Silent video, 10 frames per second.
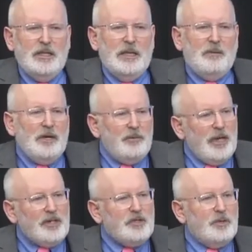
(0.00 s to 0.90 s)
And my
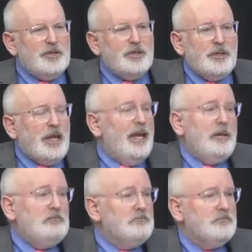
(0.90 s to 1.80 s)
reaction was,
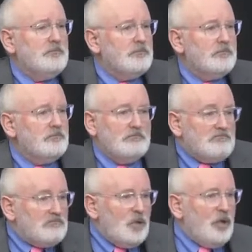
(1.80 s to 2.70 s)
okay,
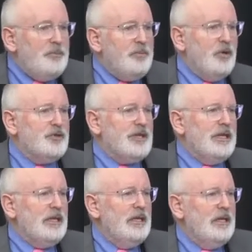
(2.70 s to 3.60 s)
not
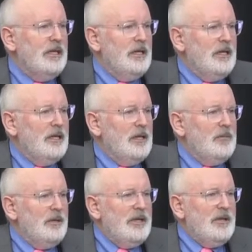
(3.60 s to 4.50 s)
imposing,
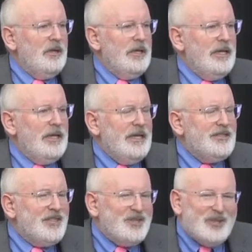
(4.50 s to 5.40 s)
but
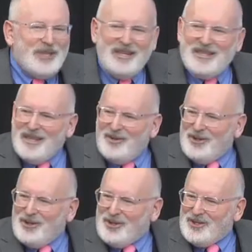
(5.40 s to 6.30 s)
is it a good idea
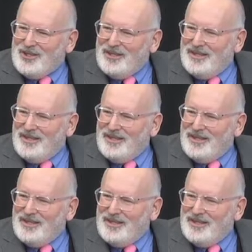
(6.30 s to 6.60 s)
or not?